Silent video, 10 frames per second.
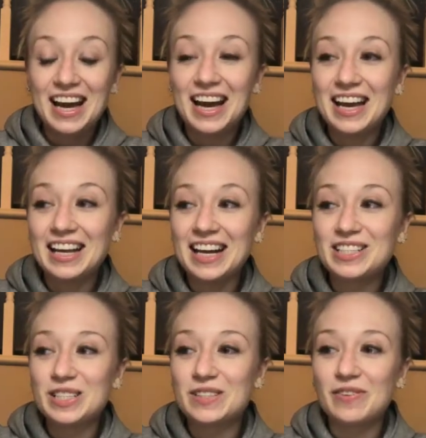And I
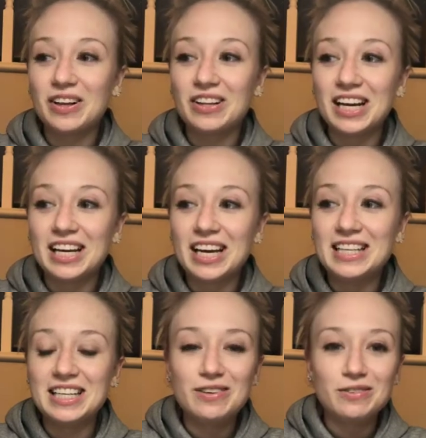just felt like it
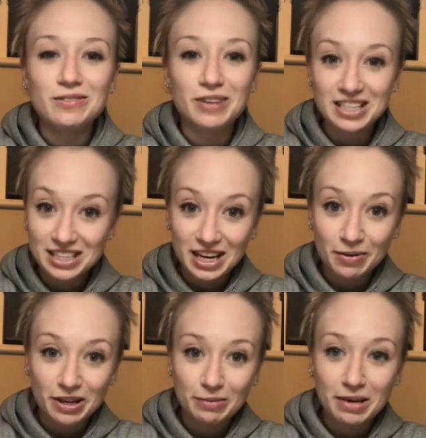didn't resonate
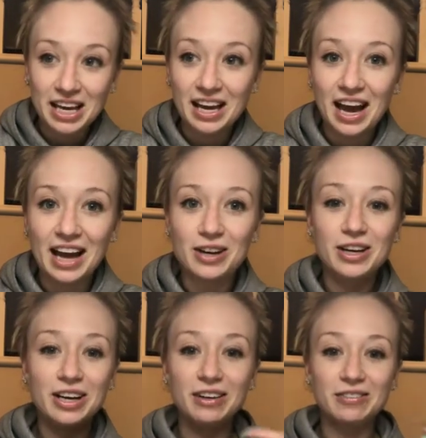with me. I
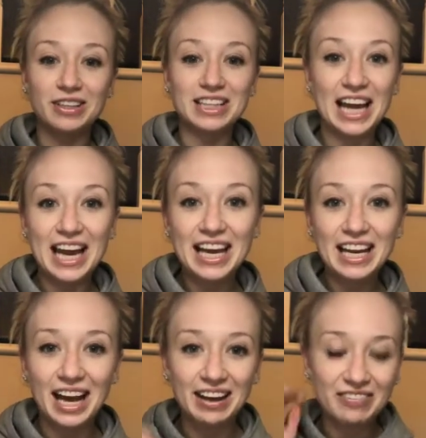couldn't relate.
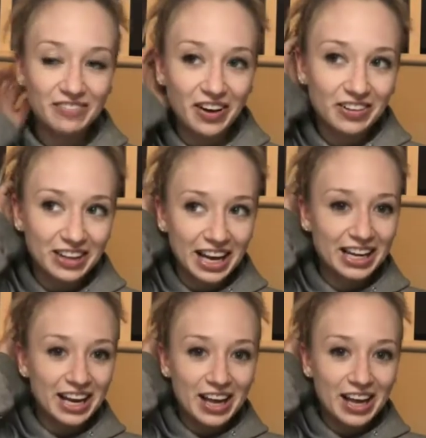I felt like,